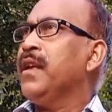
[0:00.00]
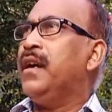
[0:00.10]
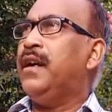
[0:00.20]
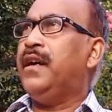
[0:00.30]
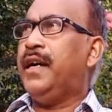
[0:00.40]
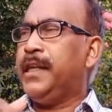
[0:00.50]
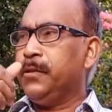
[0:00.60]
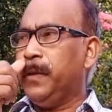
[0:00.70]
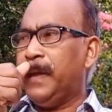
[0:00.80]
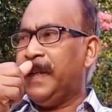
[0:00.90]

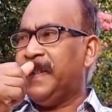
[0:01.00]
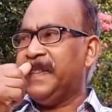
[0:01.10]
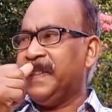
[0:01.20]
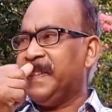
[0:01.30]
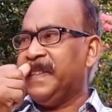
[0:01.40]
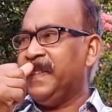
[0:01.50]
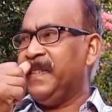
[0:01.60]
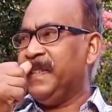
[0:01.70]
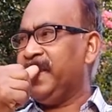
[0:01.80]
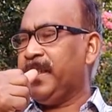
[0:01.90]
as well as
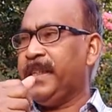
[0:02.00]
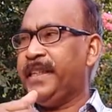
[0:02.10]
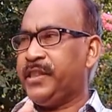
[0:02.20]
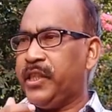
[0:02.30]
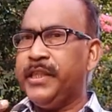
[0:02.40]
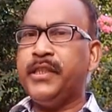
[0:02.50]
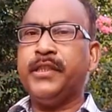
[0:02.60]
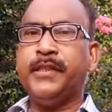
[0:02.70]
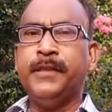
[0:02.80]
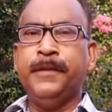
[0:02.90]
a
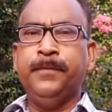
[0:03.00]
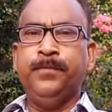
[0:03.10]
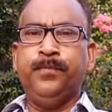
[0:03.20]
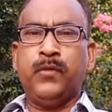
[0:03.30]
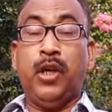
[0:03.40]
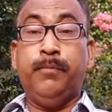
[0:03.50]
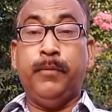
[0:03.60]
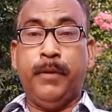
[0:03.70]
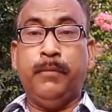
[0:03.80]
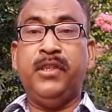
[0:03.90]
center of
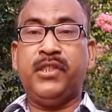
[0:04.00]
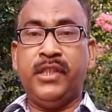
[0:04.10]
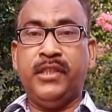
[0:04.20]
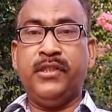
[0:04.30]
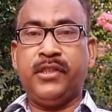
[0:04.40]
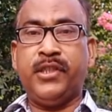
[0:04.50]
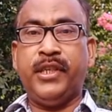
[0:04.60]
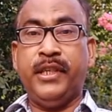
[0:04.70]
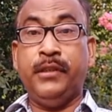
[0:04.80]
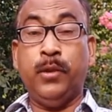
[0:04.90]
publishing
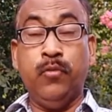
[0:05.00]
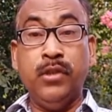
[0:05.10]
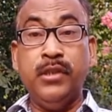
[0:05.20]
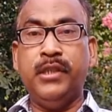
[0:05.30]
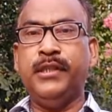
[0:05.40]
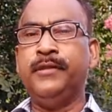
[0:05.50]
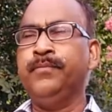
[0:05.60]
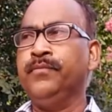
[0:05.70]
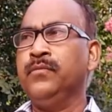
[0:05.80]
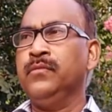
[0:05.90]
industry in the world.
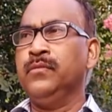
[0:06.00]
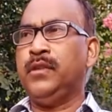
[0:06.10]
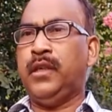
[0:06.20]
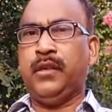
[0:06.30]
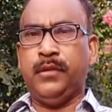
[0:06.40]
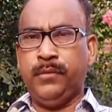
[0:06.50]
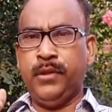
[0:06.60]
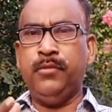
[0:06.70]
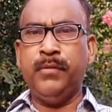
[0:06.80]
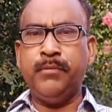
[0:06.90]

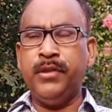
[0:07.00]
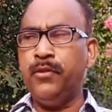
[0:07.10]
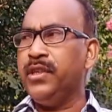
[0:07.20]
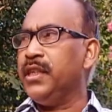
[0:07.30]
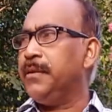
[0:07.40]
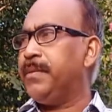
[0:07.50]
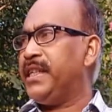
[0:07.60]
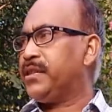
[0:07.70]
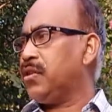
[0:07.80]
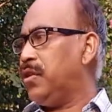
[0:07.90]
You may be knowing a
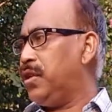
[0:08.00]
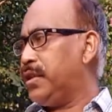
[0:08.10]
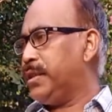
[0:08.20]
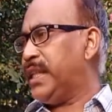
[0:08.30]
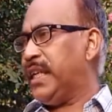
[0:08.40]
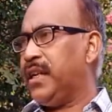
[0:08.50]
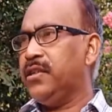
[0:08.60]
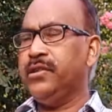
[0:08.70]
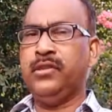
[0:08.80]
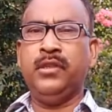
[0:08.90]
place called
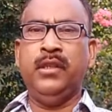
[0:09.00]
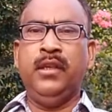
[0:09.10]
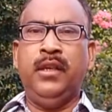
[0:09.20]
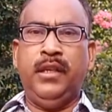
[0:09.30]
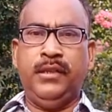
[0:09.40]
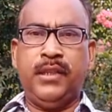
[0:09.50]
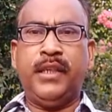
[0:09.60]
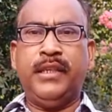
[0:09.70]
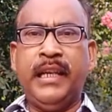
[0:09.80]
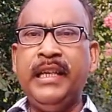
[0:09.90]
Daryaganj, entire
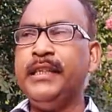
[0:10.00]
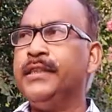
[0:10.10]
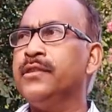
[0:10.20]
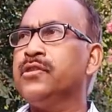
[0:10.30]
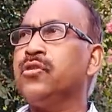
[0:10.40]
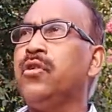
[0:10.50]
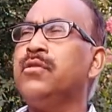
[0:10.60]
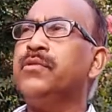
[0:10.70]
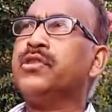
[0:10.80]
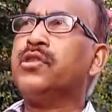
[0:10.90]
Delhi. So
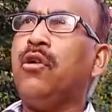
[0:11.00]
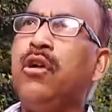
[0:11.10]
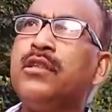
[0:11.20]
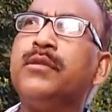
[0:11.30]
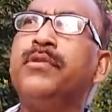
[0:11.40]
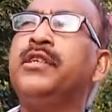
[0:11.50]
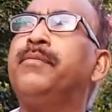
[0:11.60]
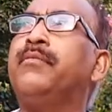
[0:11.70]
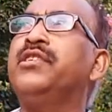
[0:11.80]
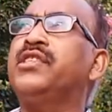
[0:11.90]
almost all the big
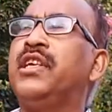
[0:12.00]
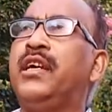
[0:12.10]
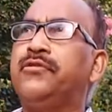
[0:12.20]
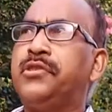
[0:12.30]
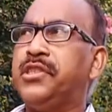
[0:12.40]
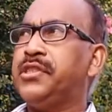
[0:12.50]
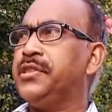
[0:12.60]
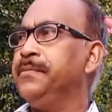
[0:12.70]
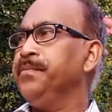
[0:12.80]
publishing houses,